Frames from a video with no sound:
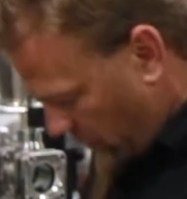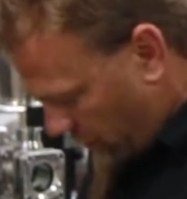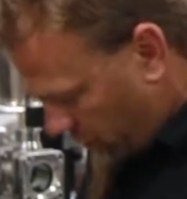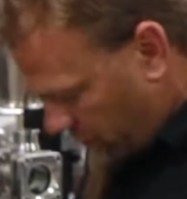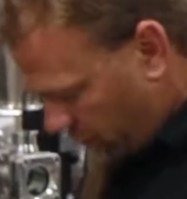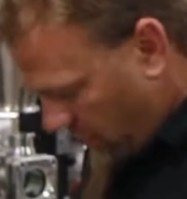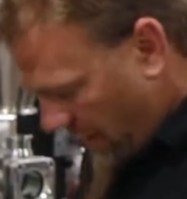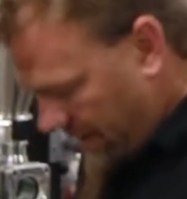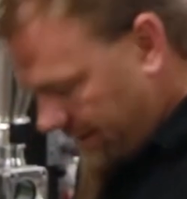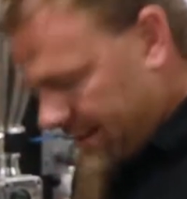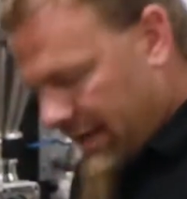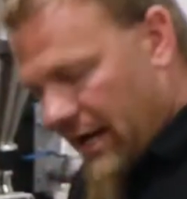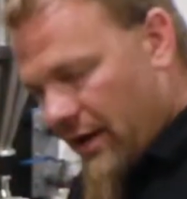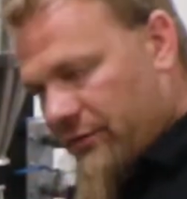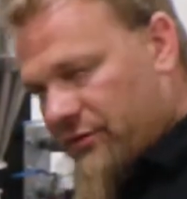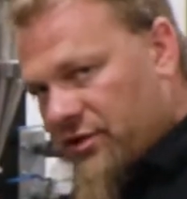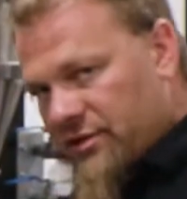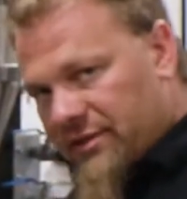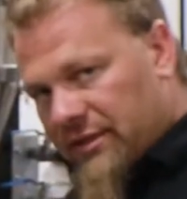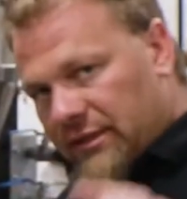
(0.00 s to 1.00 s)
They were right
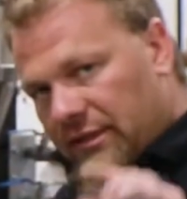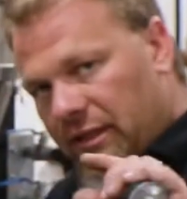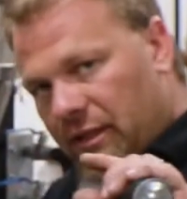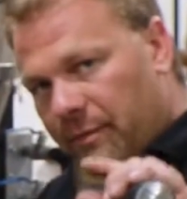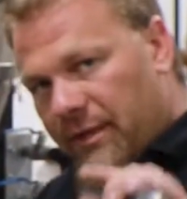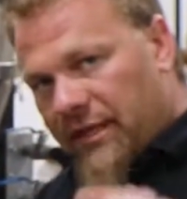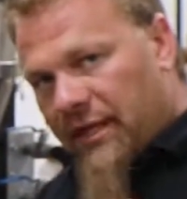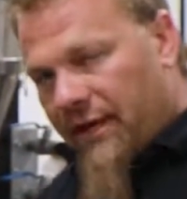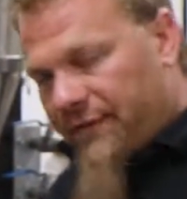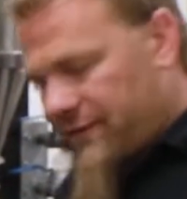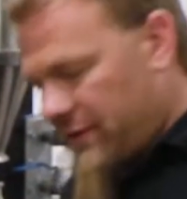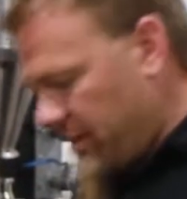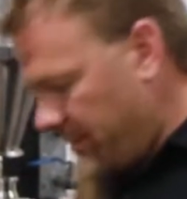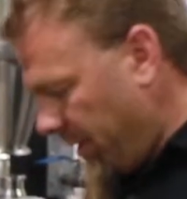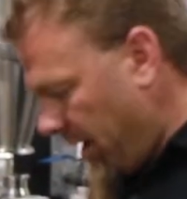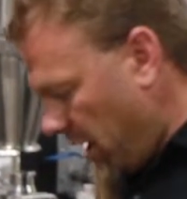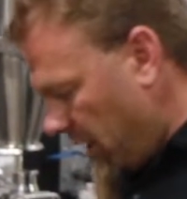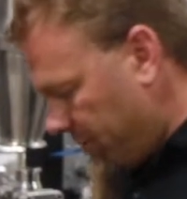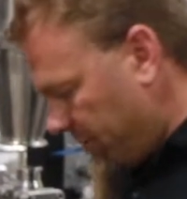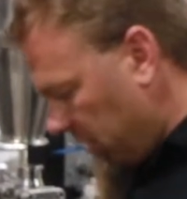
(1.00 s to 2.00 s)
down, just a little bit left in
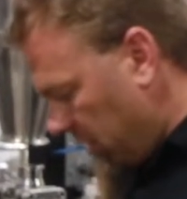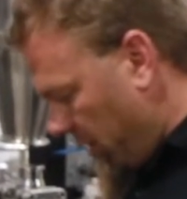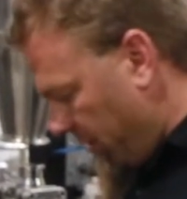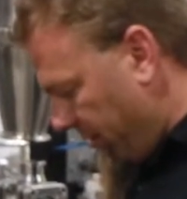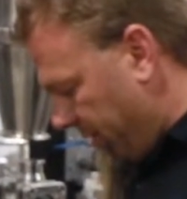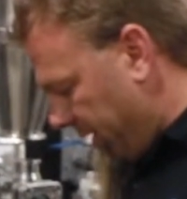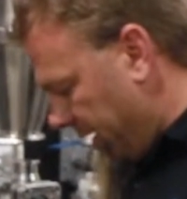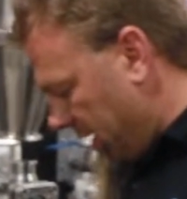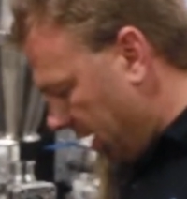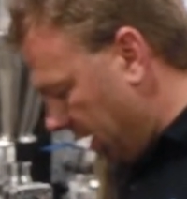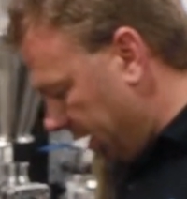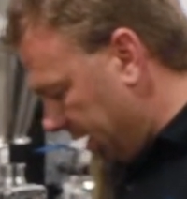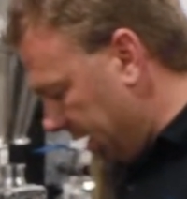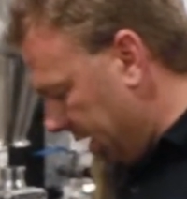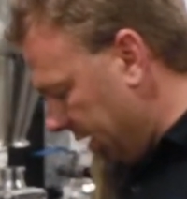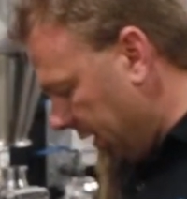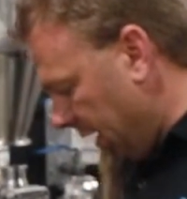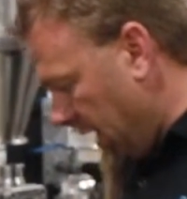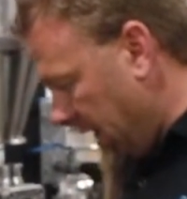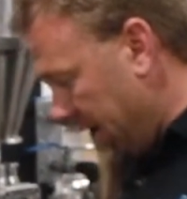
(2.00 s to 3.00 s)
the bottom below the
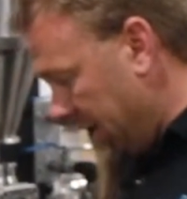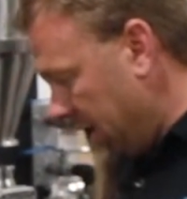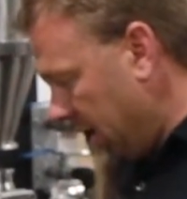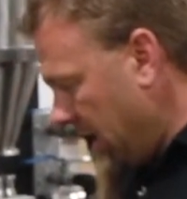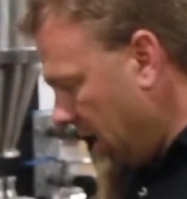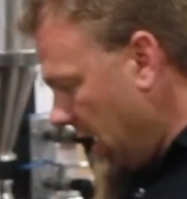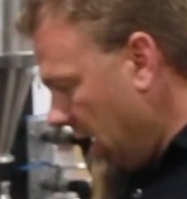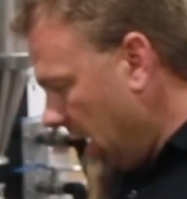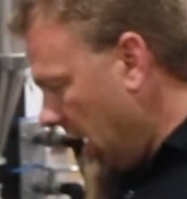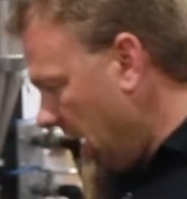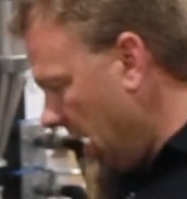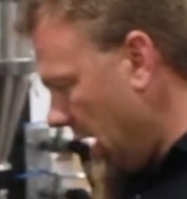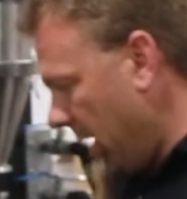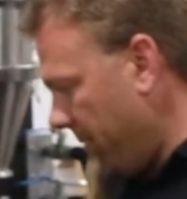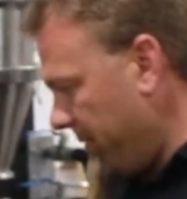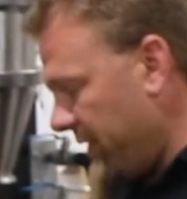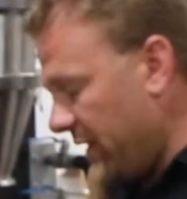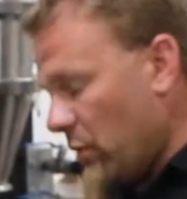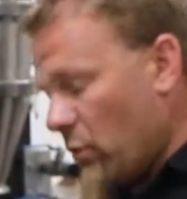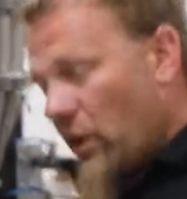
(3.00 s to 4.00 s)
heat line.
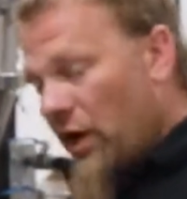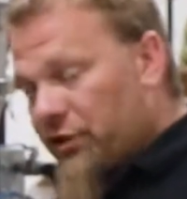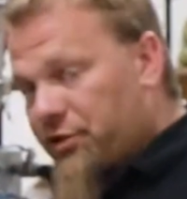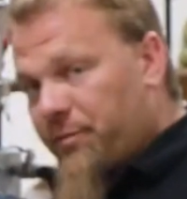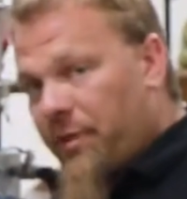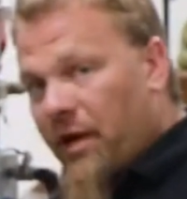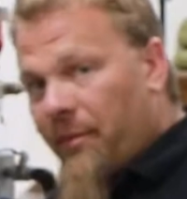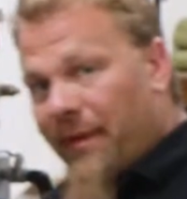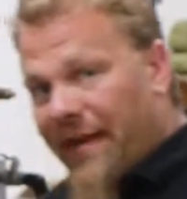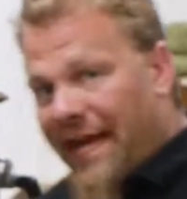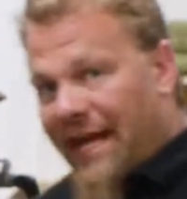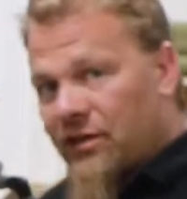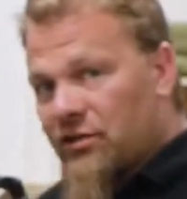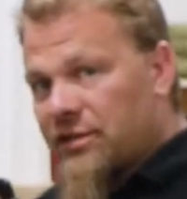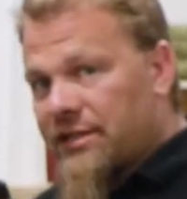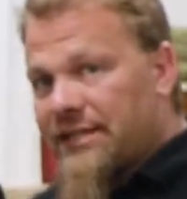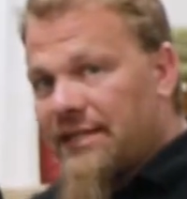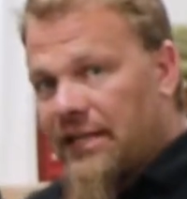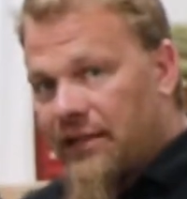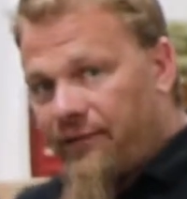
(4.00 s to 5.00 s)
The Welch pump
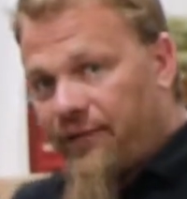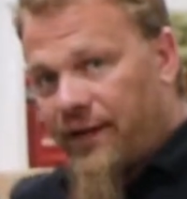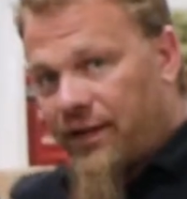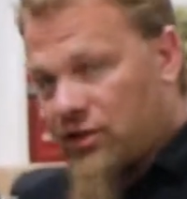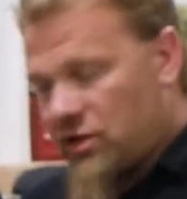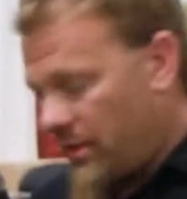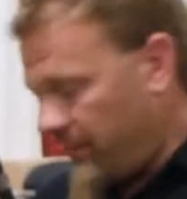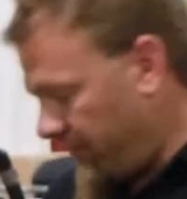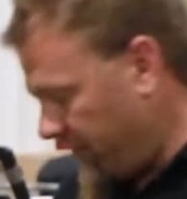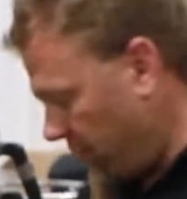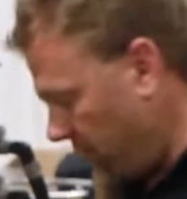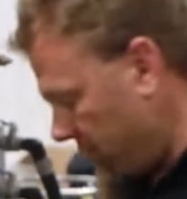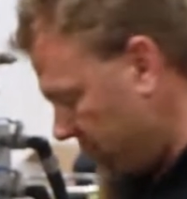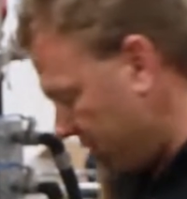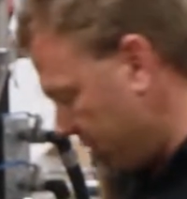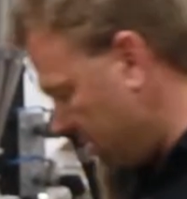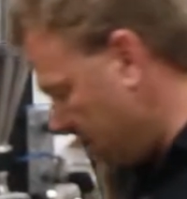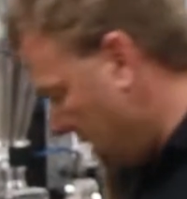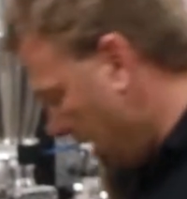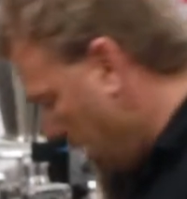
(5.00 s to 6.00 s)
actually did finish up
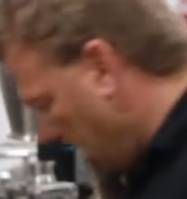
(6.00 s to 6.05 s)
first.